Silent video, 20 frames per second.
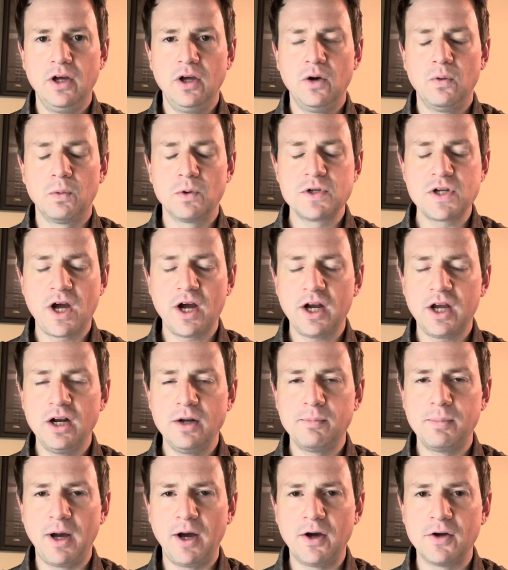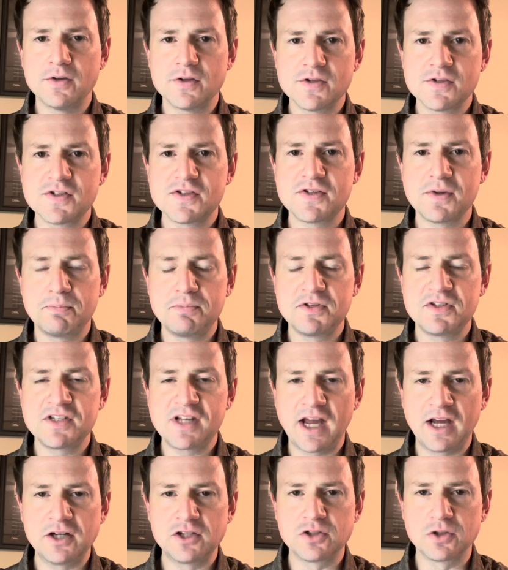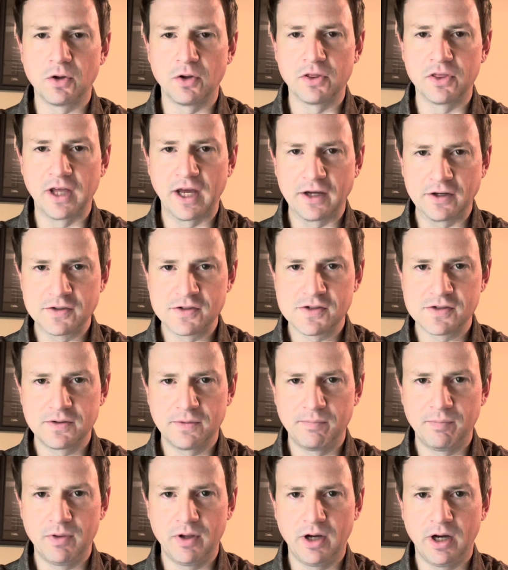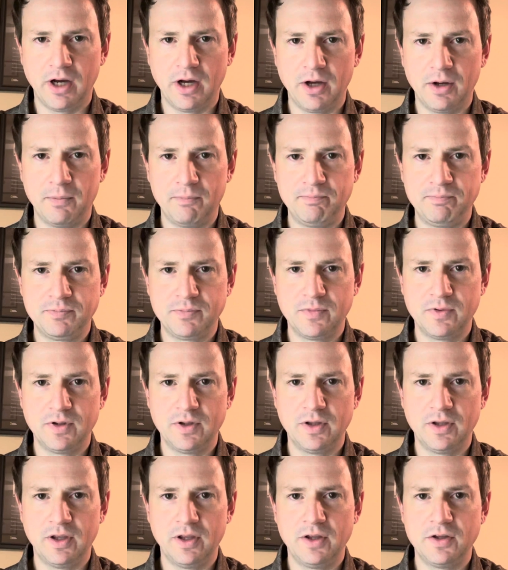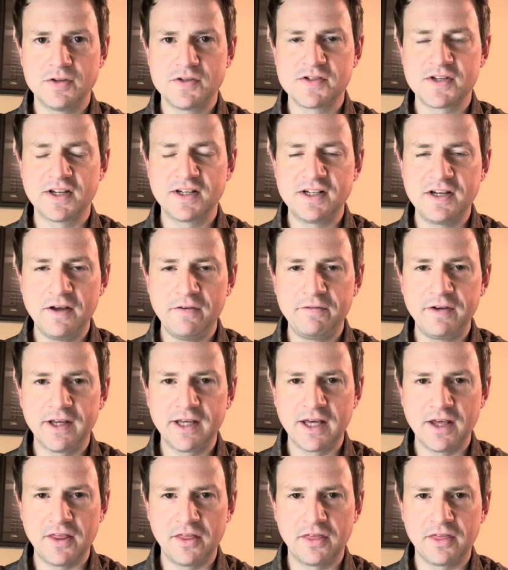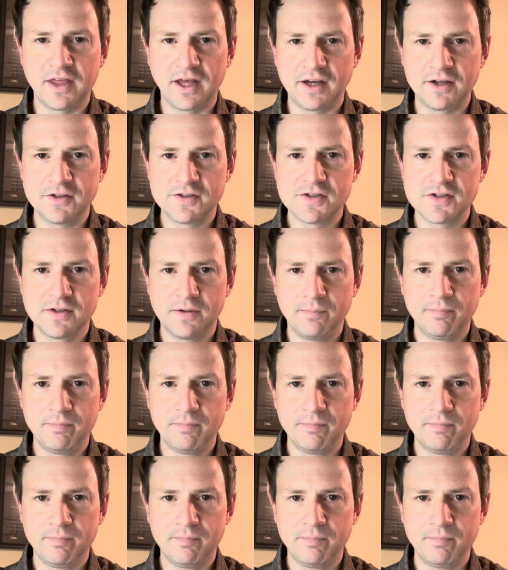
We're talking about substantial things, significant things.